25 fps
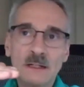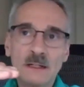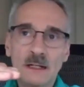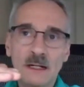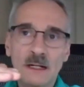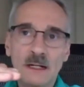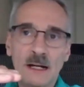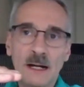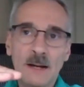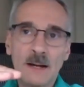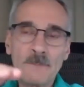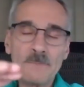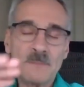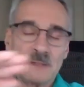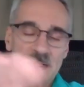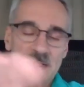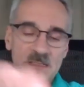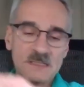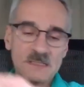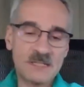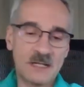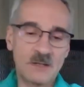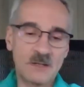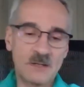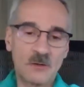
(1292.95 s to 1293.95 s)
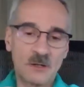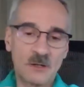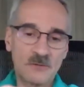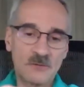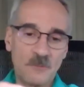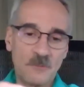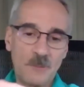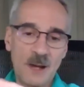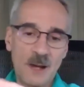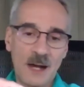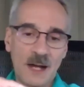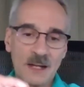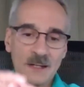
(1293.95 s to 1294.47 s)
Uh, let's say you're going from
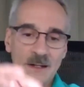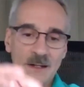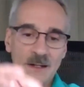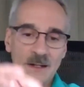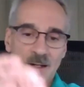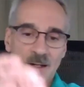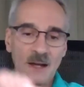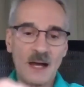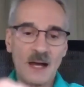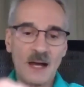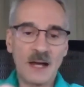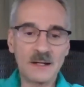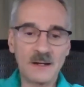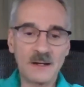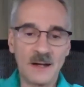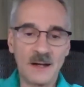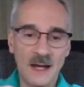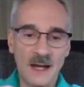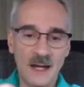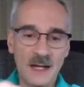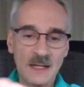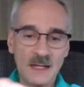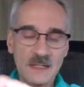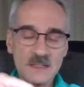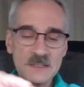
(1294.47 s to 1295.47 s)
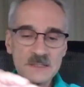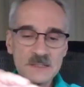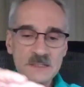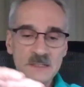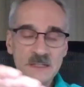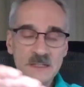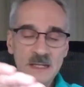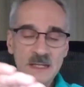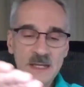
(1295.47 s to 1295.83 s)
higher higher highs,